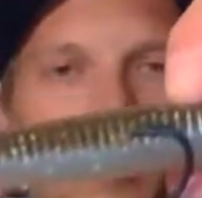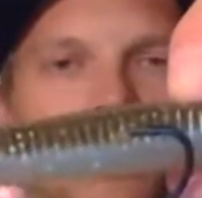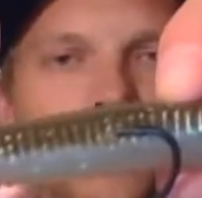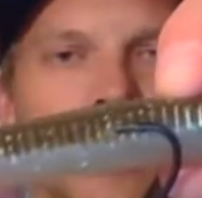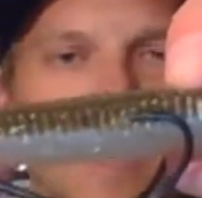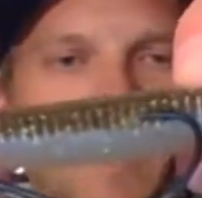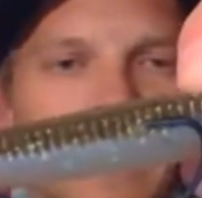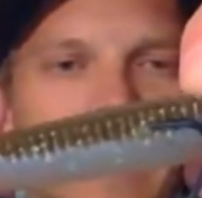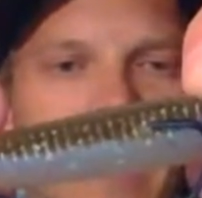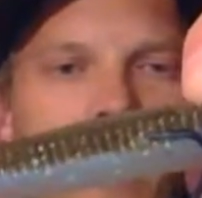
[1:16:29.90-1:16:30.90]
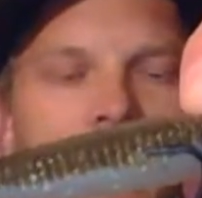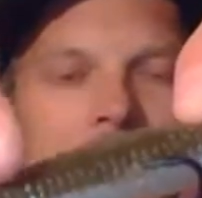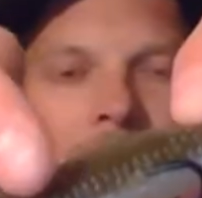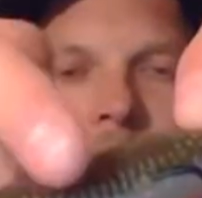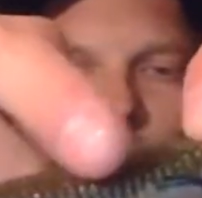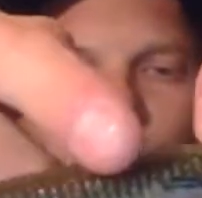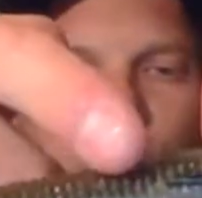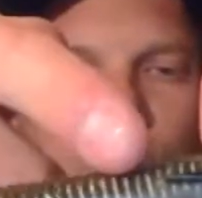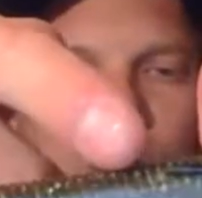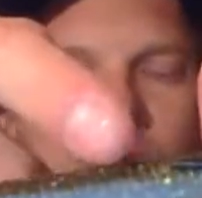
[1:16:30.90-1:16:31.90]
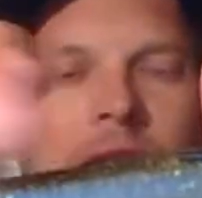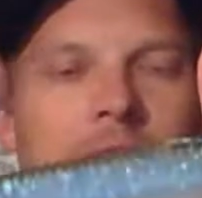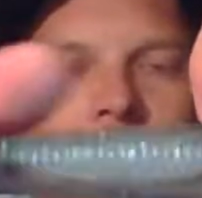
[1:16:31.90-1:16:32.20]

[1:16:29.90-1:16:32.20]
will chop it down and I will put on,